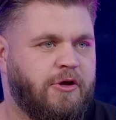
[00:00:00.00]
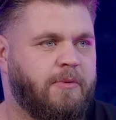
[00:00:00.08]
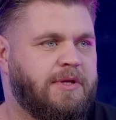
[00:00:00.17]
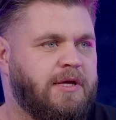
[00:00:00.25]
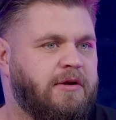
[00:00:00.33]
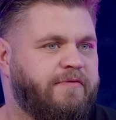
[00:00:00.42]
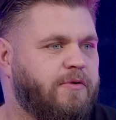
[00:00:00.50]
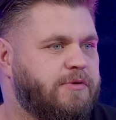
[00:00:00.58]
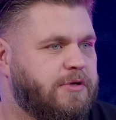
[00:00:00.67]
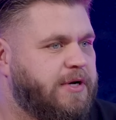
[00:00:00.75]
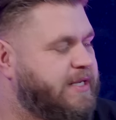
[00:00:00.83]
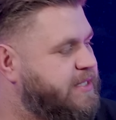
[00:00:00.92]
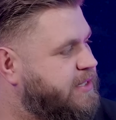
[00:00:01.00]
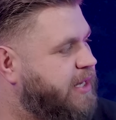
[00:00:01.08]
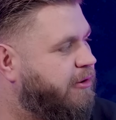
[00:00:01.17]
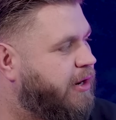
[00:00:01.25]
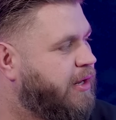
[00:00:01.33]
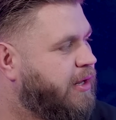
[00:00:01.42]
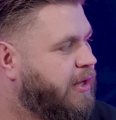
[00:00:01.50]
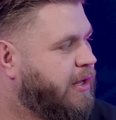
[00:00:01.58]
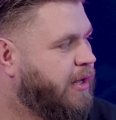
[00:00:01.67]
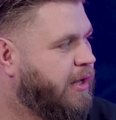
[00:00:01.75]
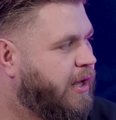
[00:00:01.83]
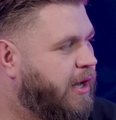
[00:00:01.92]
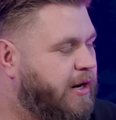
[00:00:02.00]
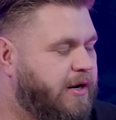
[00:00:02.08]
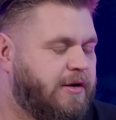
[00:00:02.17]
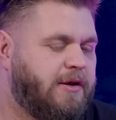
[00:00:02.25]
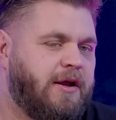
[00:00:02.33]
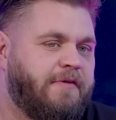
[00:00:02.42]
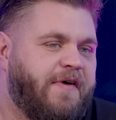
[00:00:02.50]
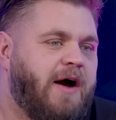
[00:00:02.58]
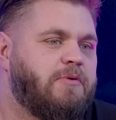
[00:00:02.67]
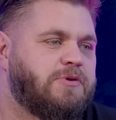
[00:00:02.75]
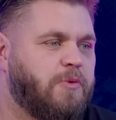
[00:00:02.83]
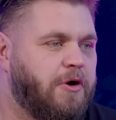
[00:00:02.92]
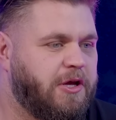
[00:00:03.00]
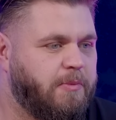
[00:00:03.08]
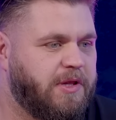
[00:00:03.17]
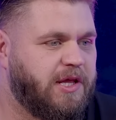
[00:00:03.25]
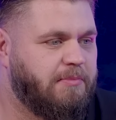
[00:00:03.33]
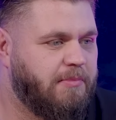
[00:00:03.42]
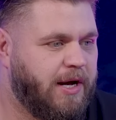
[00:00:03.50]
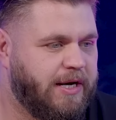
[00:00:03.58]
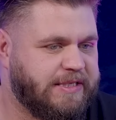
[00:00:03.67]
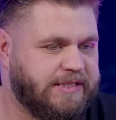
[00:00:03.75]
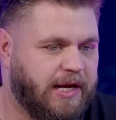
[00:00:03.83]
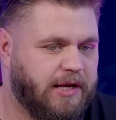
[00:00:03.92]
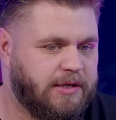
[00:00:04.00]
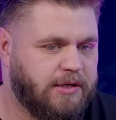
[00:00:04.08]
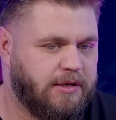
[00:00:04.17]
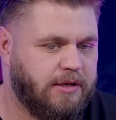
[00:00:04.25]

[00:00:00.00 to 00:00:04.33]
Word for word: Doing the interview was unnecessary, and if I was working with him, I'd have said